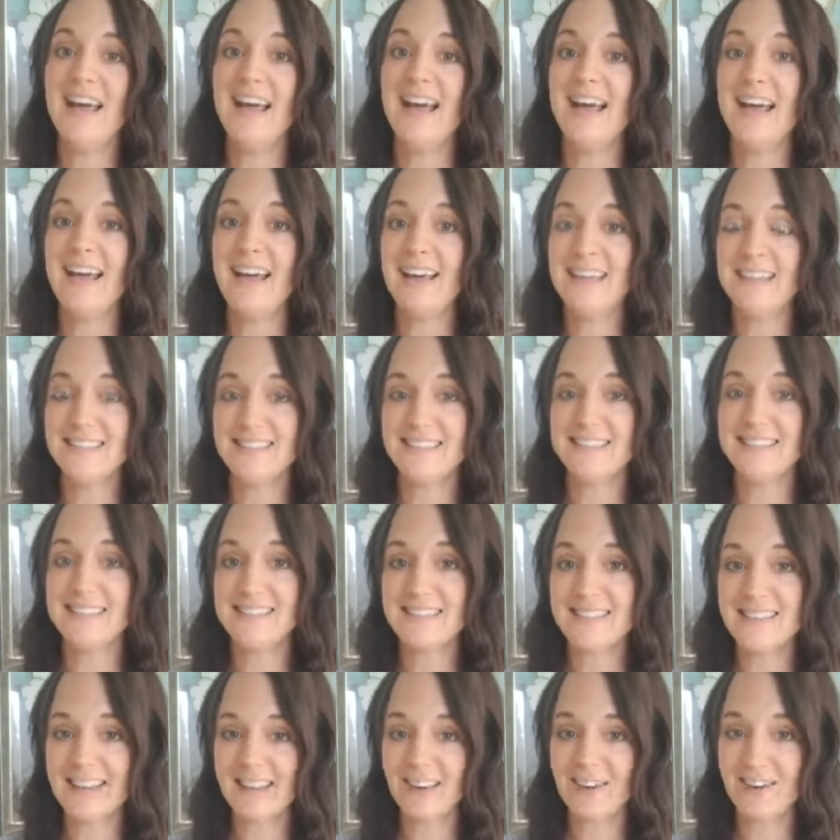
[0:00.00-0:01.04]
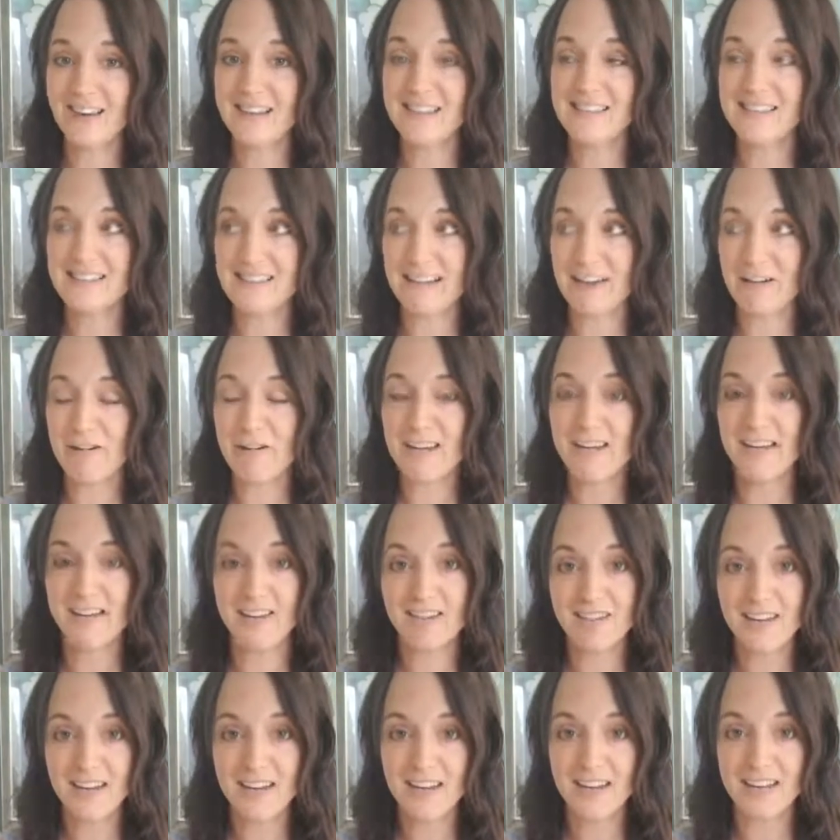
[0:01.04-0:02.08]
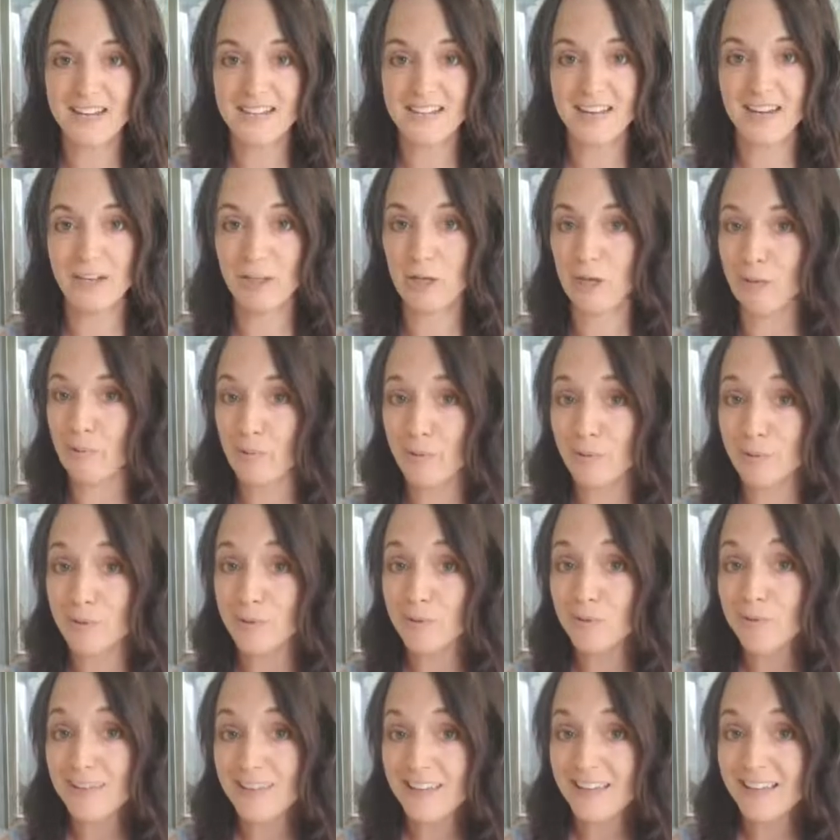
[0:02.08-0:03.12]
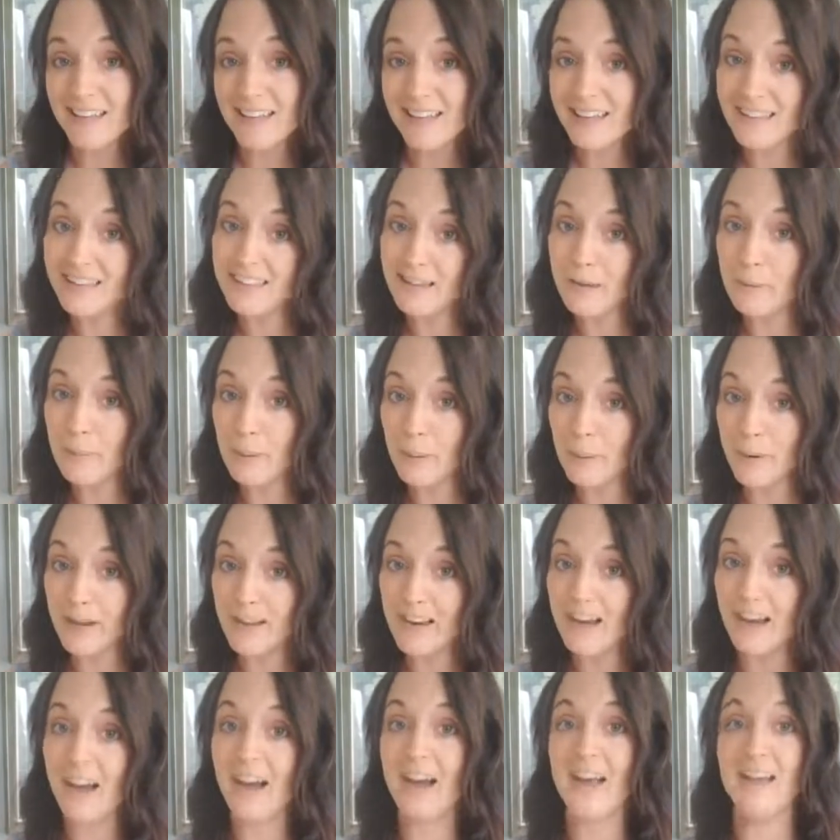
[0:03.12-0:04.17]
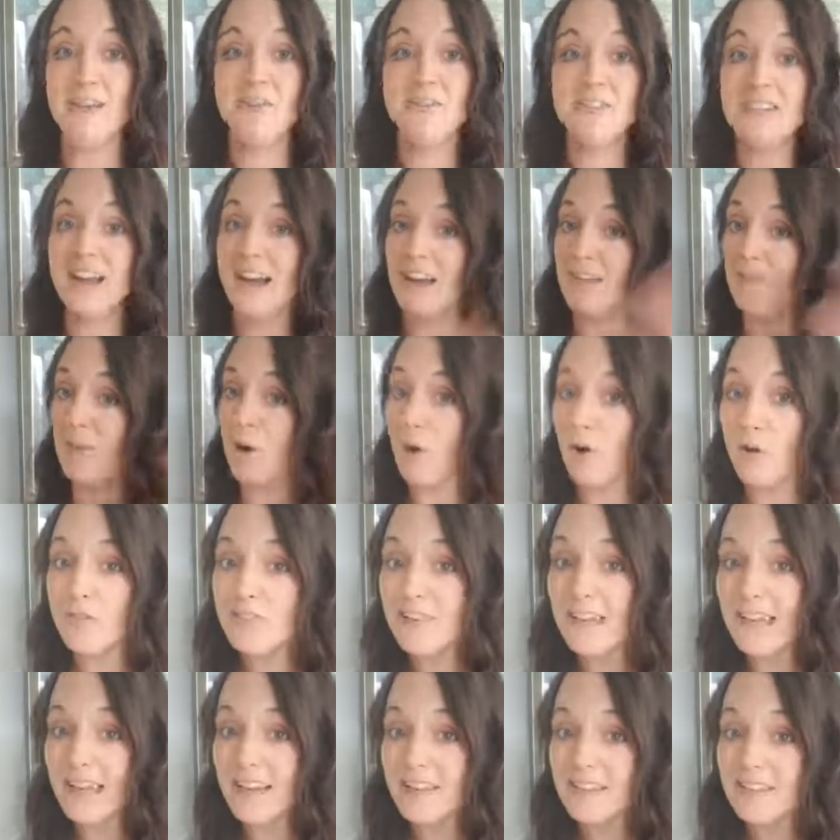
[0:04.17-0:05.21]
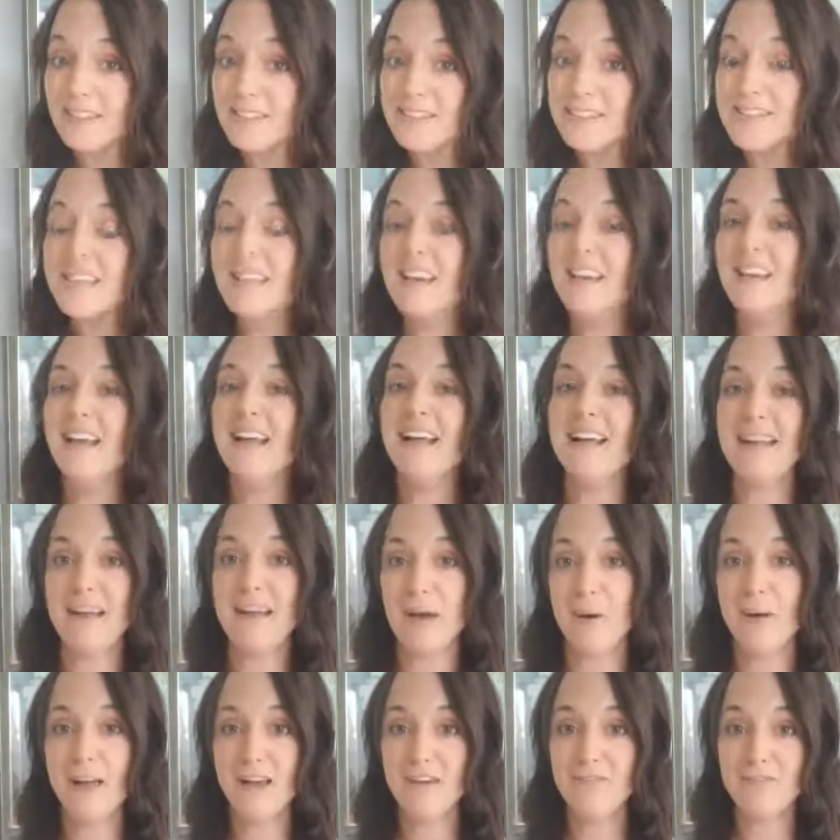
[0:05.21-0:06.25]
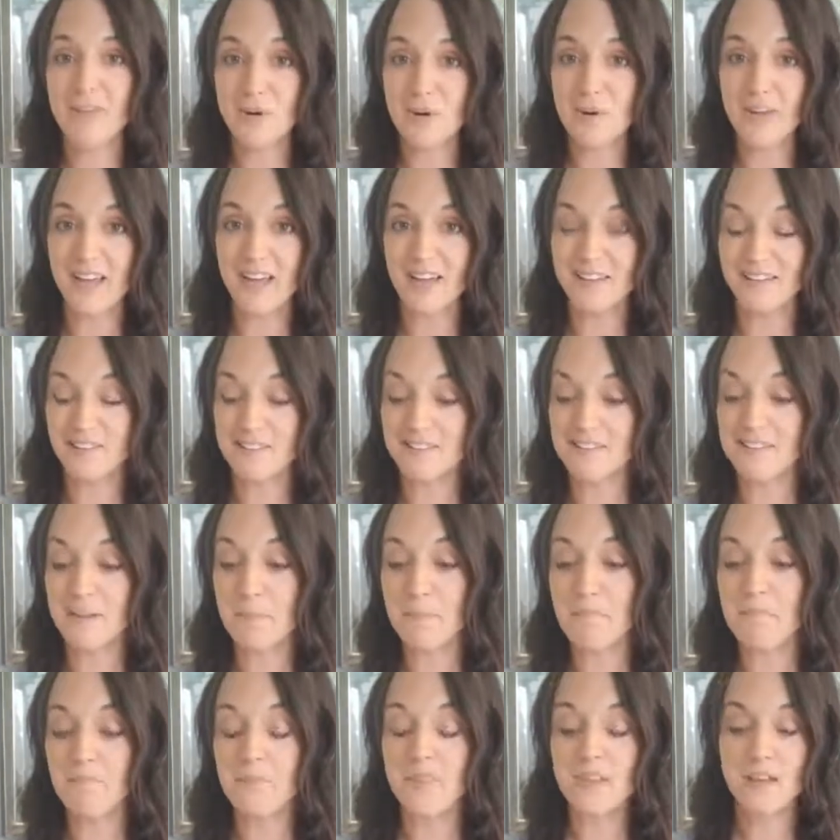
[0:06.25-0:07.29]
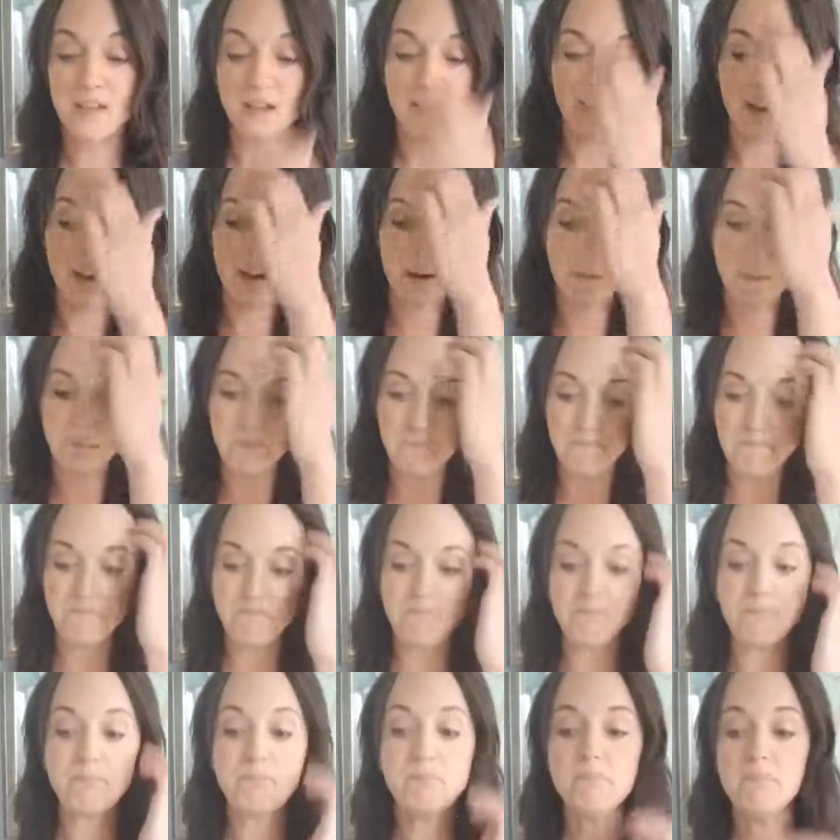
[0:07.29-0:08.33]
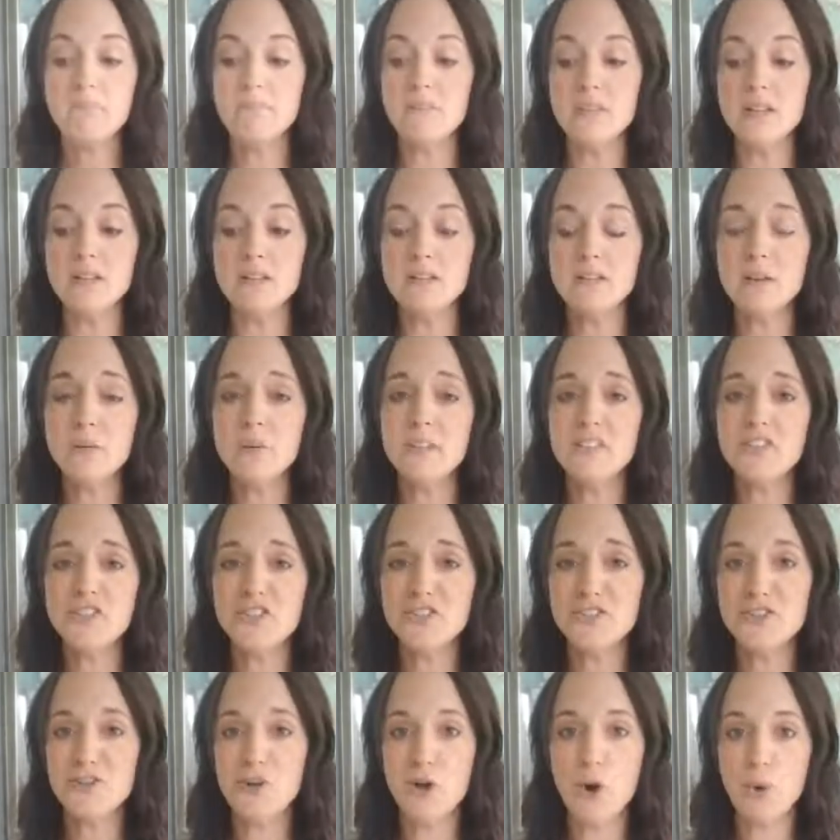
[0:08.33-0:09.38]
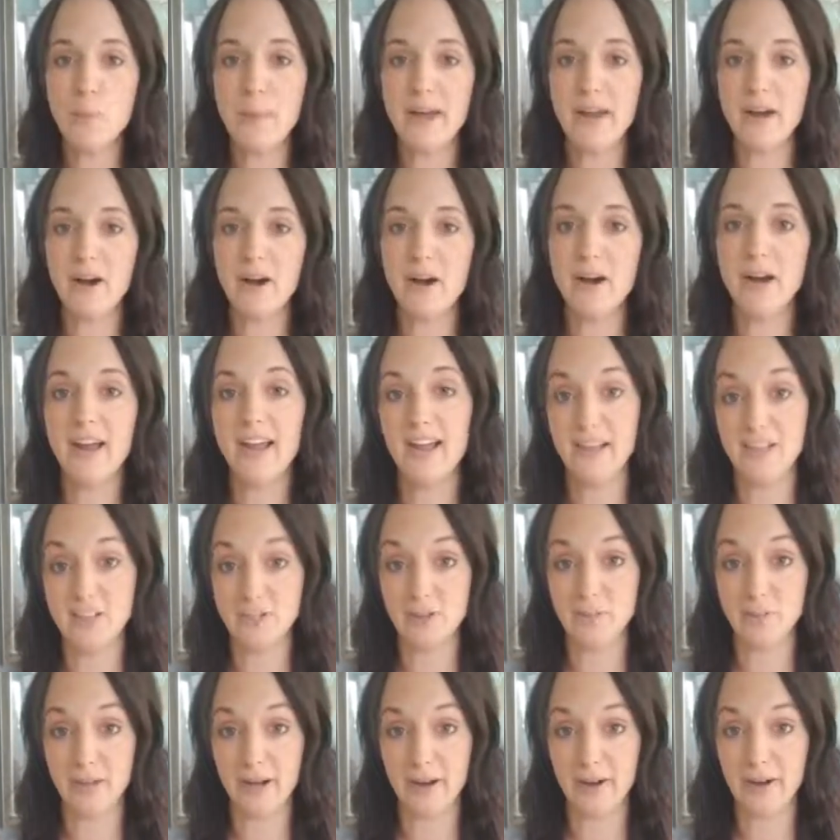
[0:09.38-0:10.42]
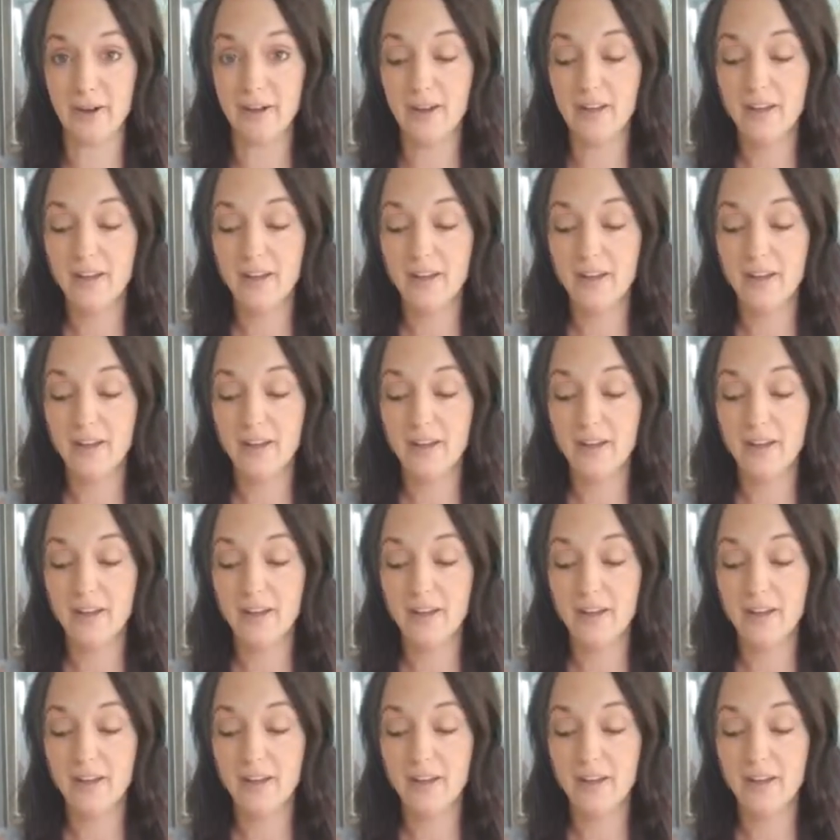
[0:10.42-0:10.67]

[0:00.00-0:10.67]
And it's a scary, scary ingredient, and a lot of people don't think anything about it. I used to have all the candles. Now I have no candles. So it's just know better and do better.